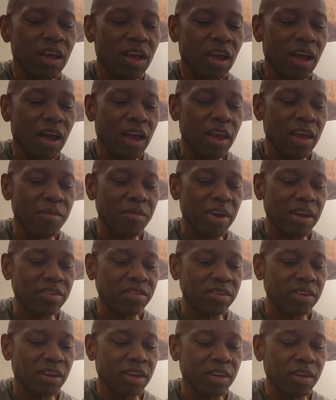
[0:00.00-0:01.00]
I am
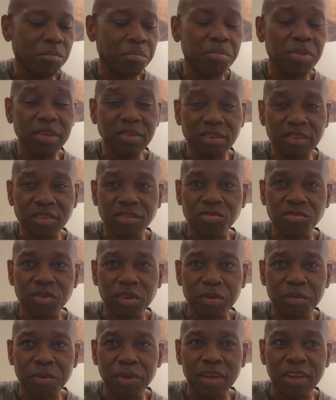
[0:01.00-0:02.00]
actually on a business
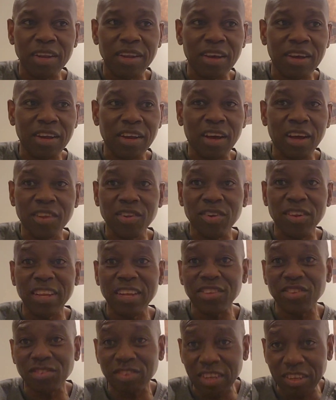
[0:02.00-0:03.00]
trip in none other
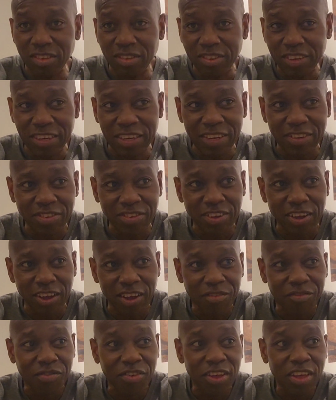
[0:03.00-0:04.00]
than Sin City
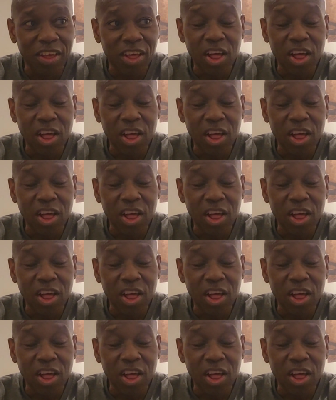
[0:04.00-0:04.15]
itself,